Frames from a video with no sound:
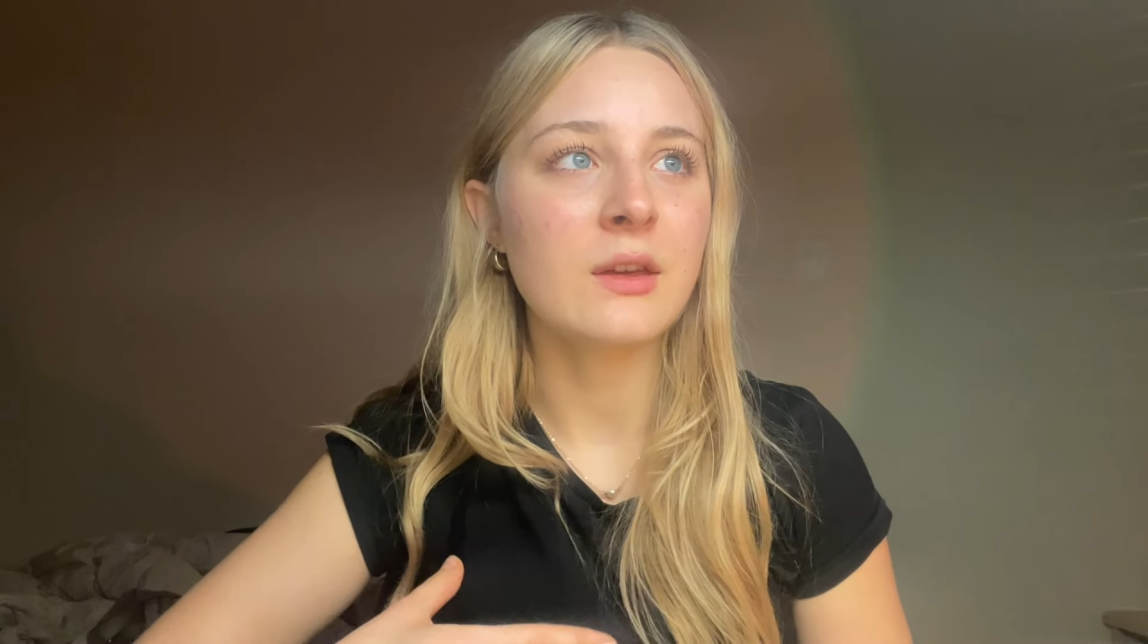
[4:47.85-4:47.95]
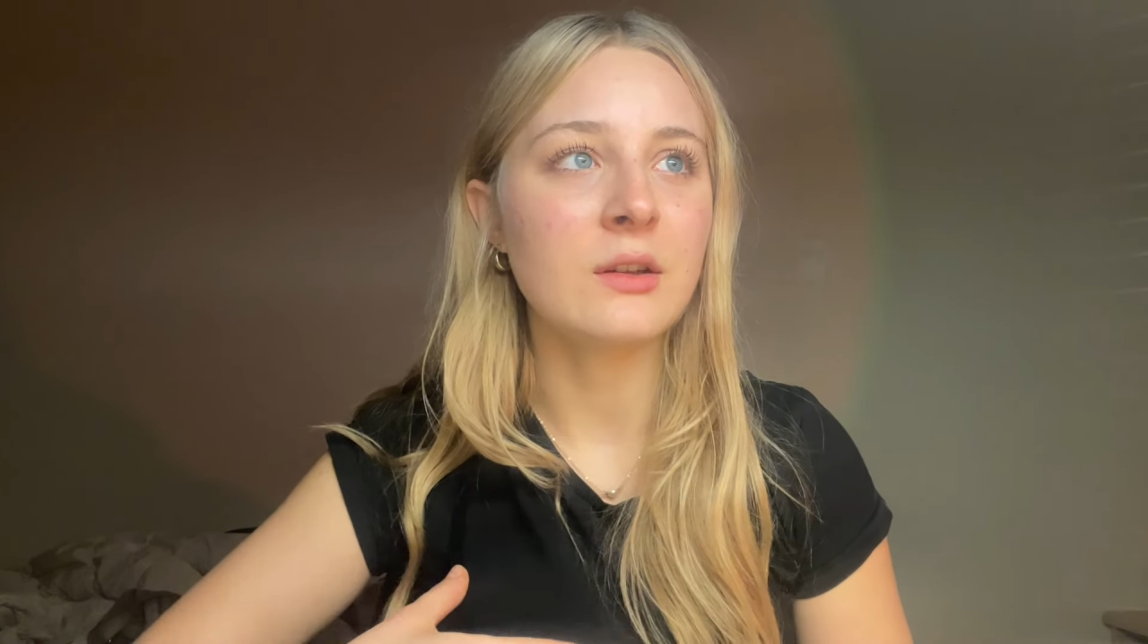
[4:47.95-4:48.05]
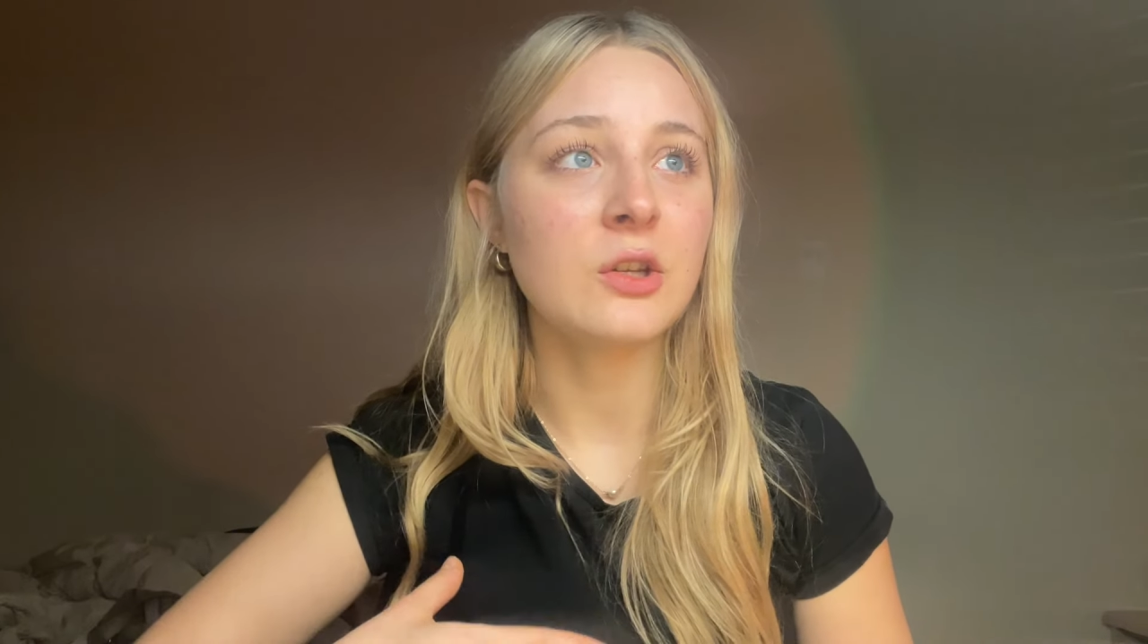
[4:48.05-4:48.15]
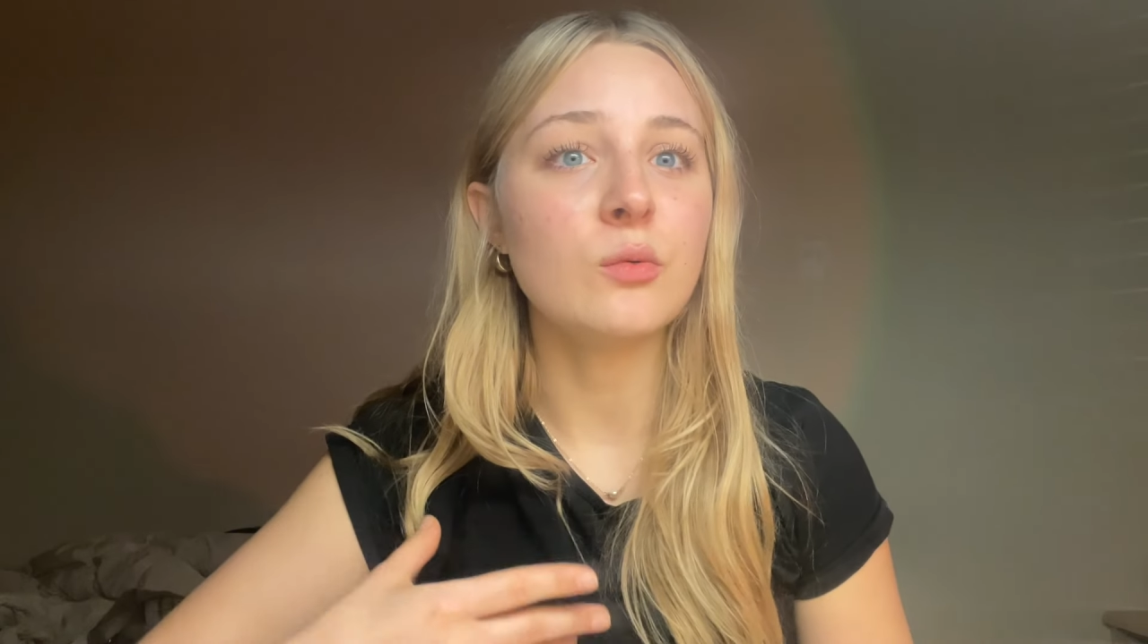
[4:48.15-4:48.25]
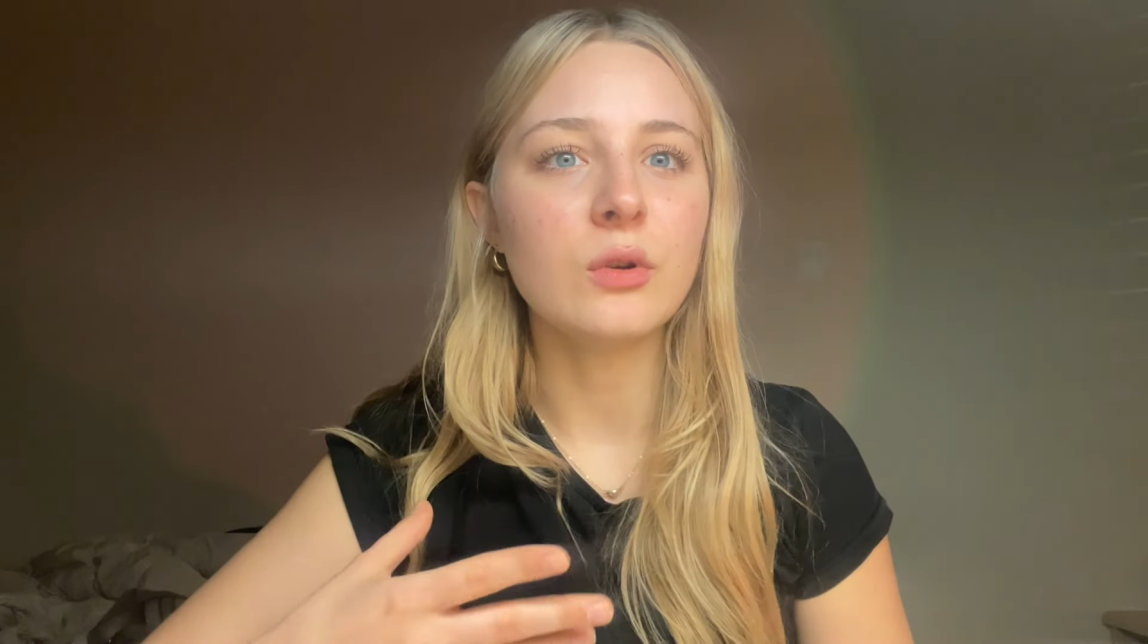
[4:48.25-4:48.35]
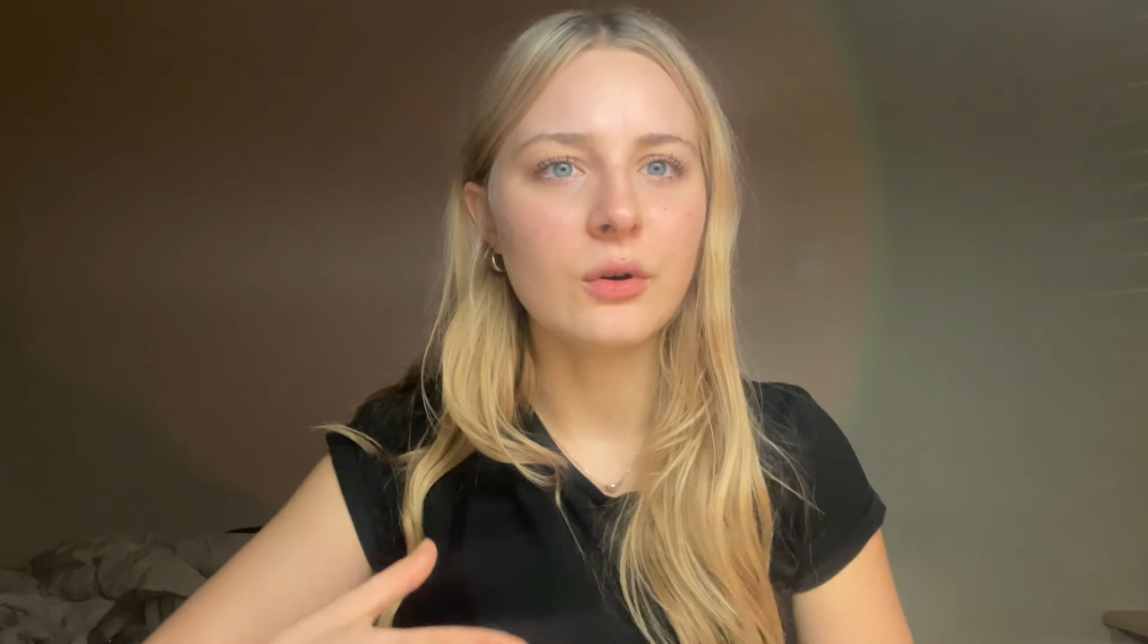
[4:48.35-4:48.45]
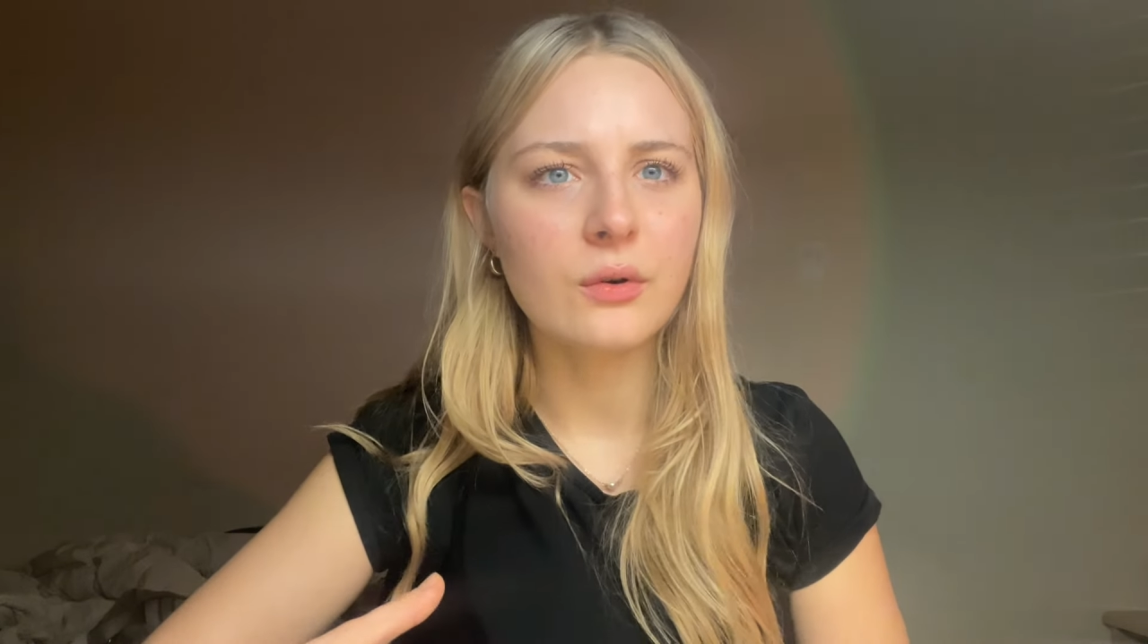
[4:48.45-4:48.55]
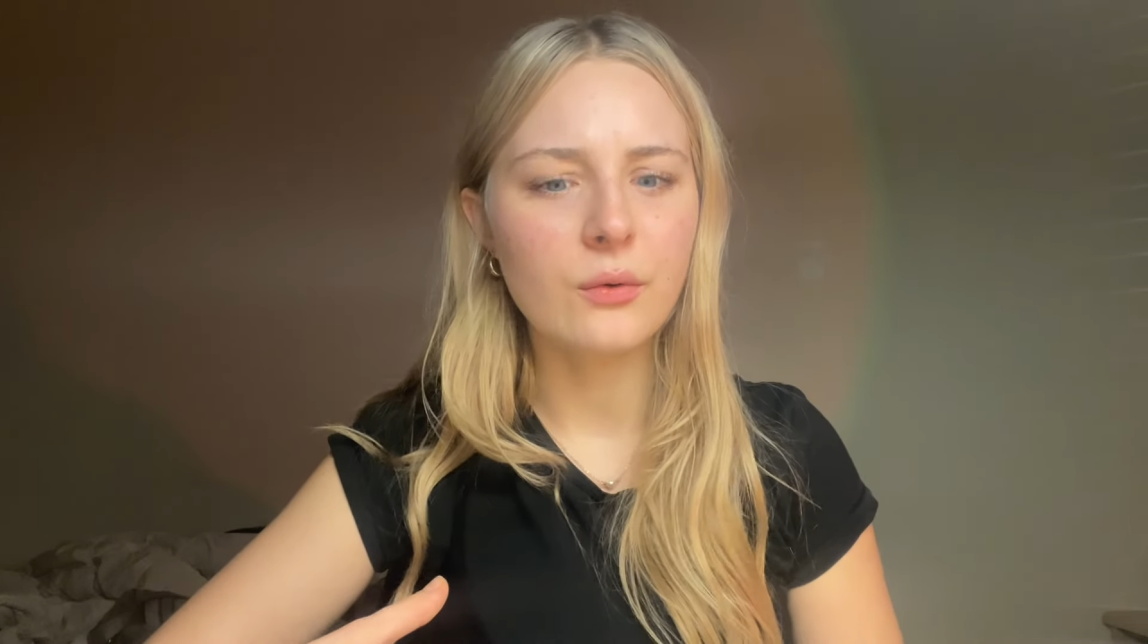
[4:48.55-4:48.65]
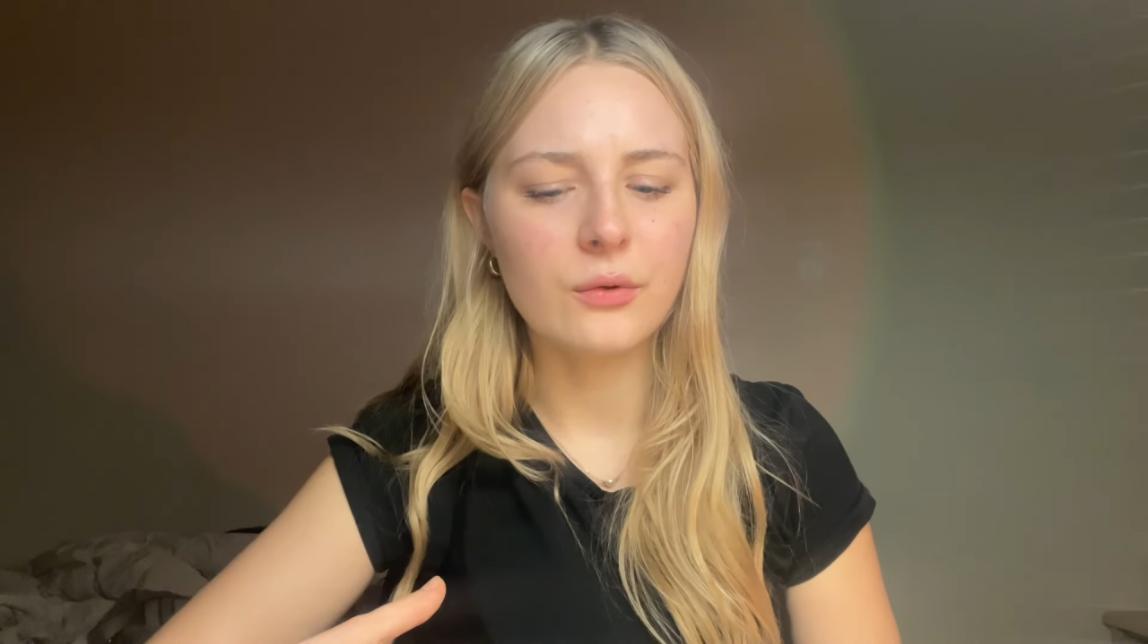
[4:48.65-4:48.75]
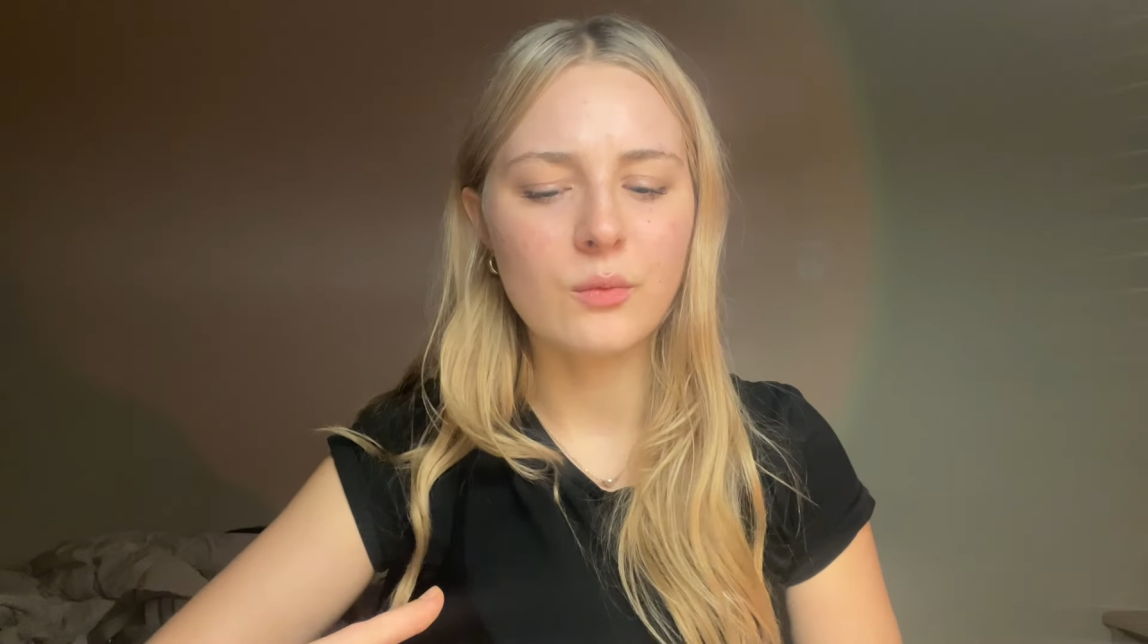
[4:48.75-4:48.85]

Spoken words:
that you look or